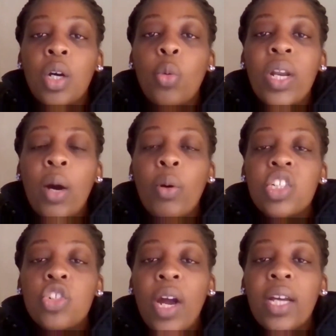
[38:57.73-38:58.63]
when I
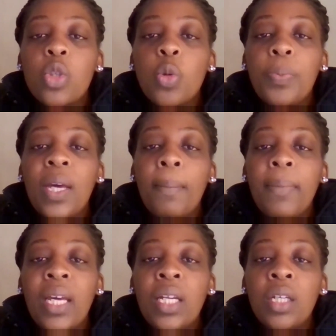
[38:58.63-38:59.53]
was trying to be a
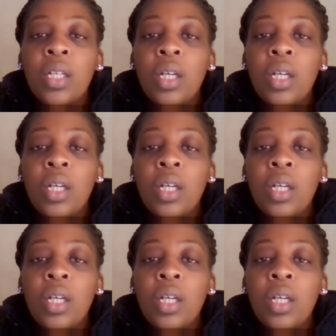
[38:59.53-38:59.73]
man,